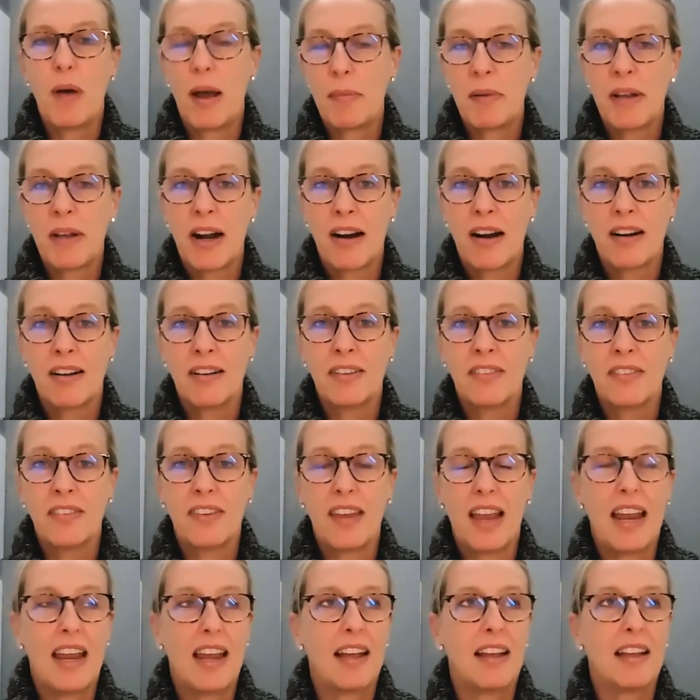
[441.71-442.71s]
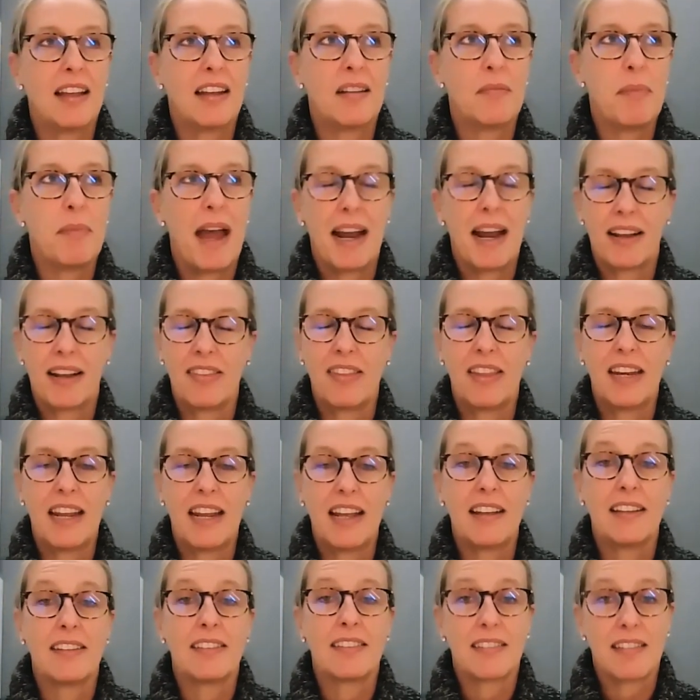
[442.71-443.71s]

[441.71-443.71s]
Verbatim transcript: webinars and, back in the day,